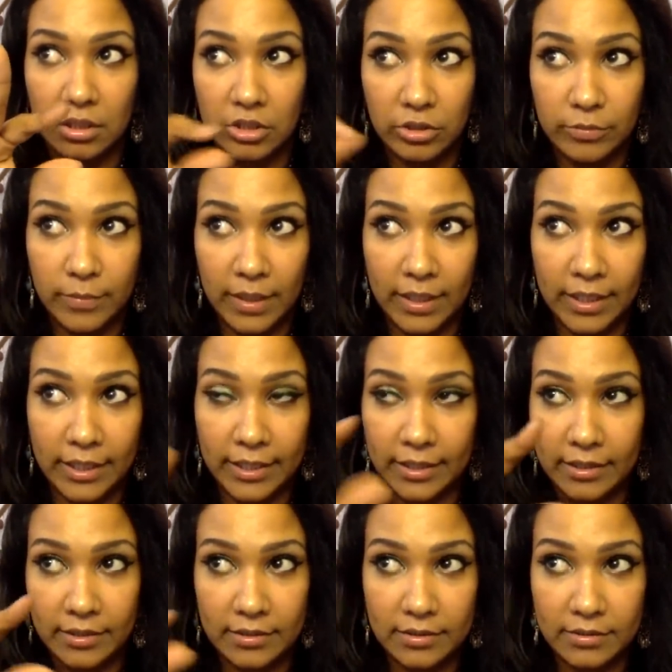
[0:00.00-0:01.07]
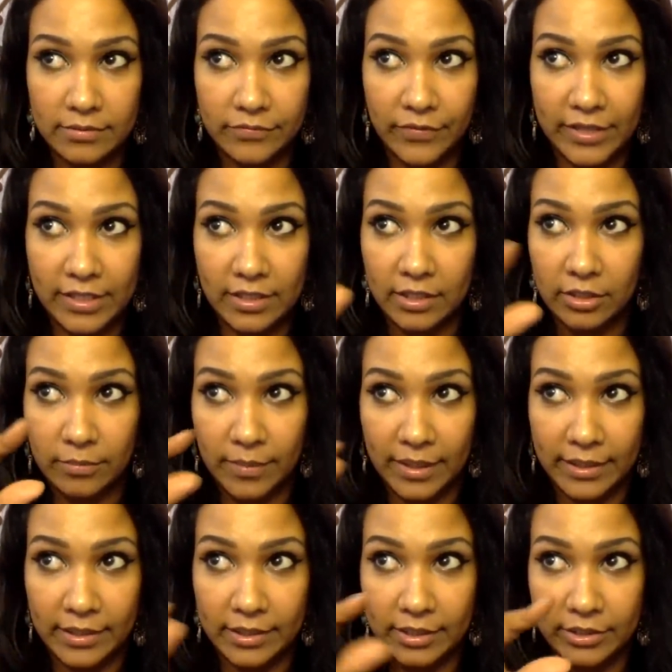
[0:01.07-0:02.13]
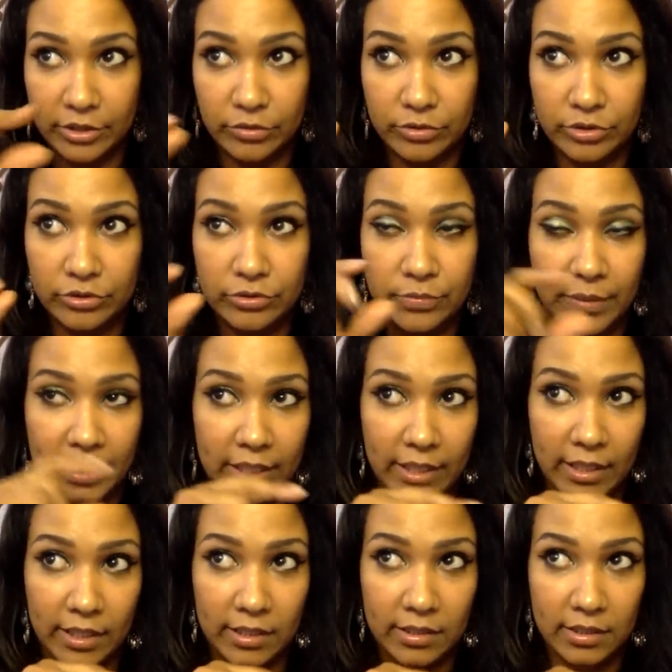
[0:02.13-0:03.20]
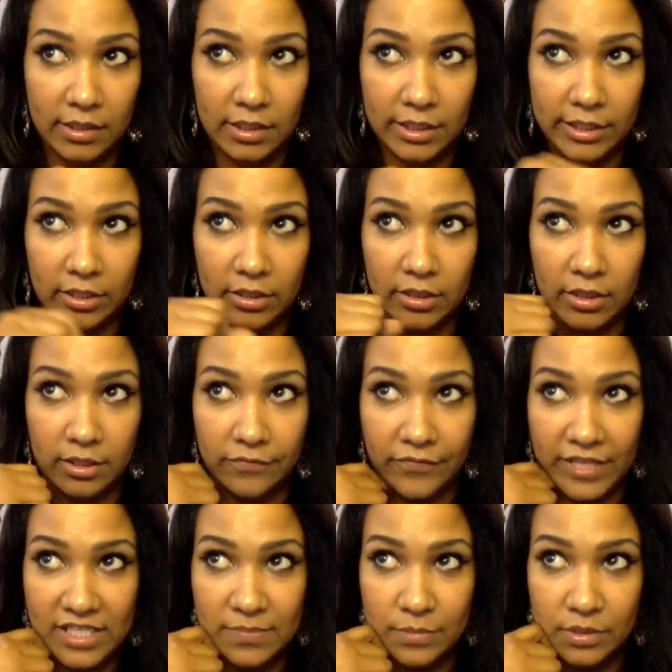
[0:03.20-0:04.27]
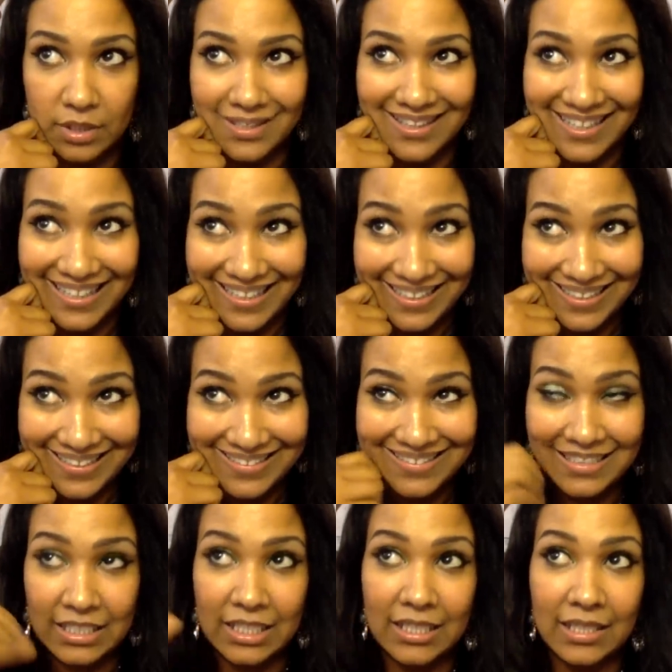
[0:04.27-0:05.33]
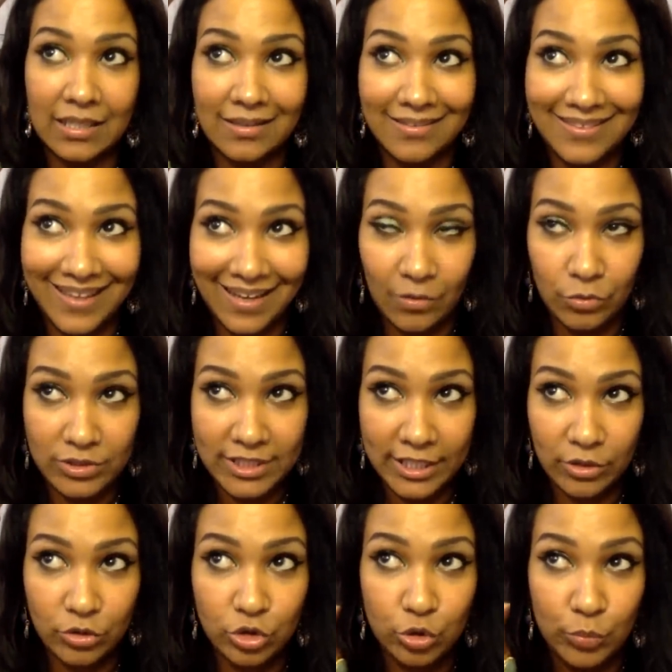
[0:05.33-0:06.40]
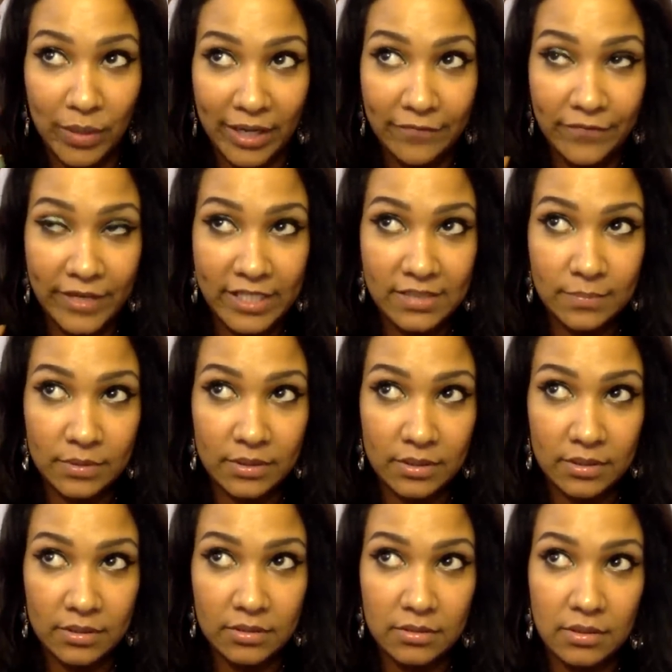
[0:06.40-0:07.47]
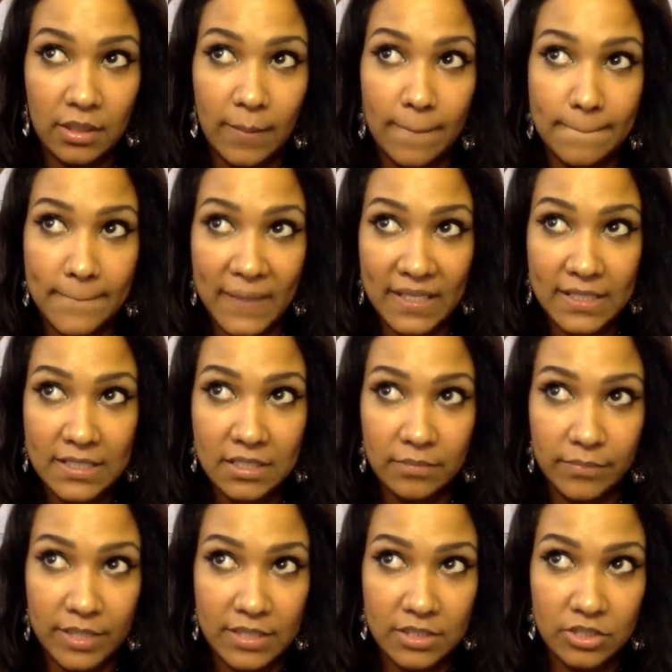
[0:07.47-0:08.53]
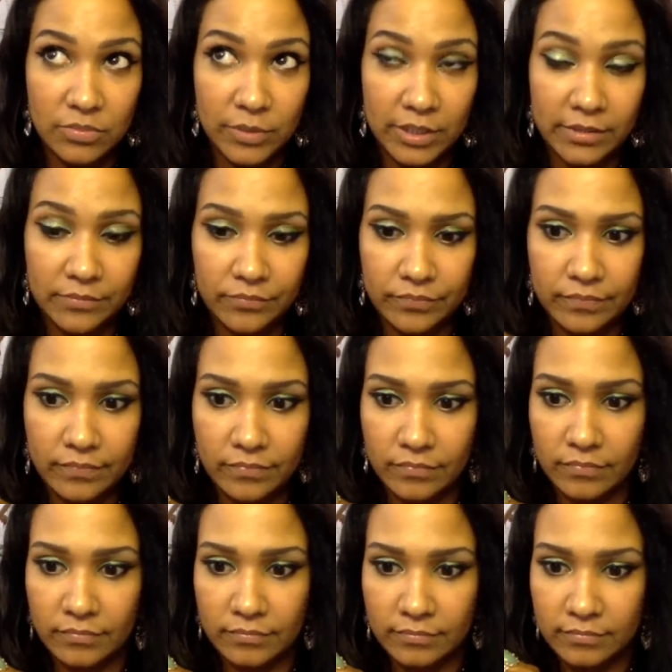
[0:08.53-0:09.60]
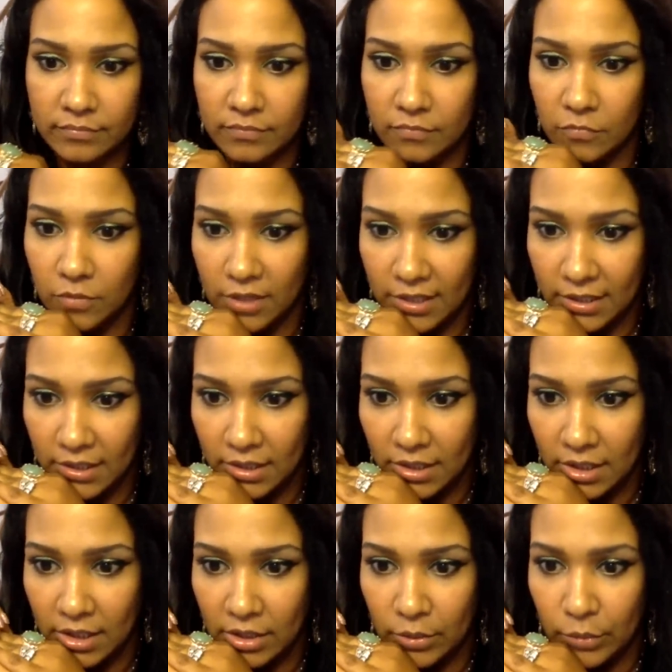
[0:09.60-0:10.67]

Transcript: under my under my uh, YouTube and click on the Facebook link. That will take you to my Facebook. Instant message me. Okay.